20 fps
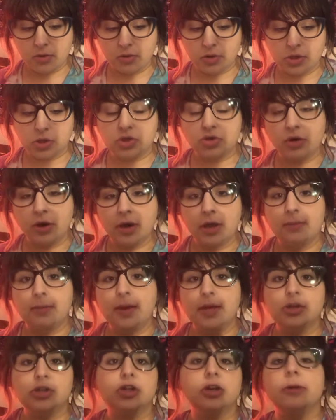Detroit can
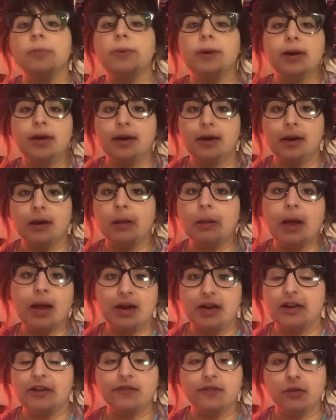be interpreted in a
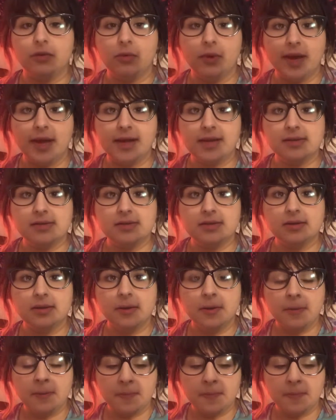lot of different ways.